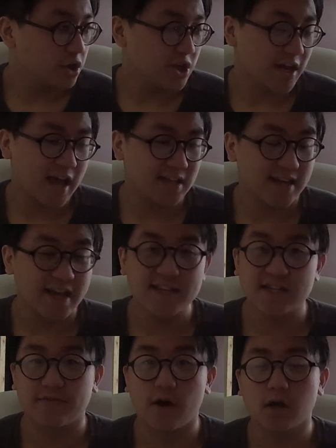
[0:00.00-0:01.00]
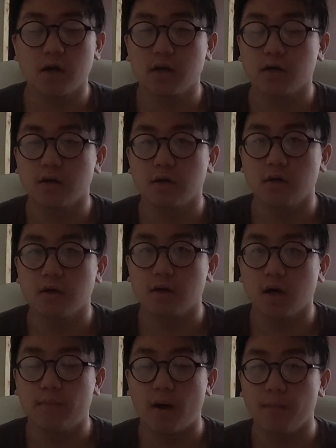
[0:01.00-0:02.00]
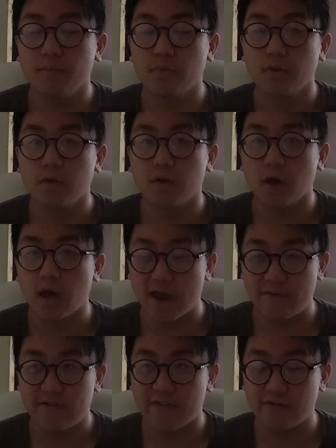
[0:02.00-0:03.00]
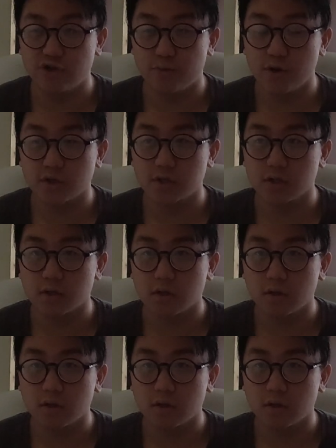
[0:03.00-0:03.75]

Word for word: Jackass, lazy as fuck, a bum, and read 500 books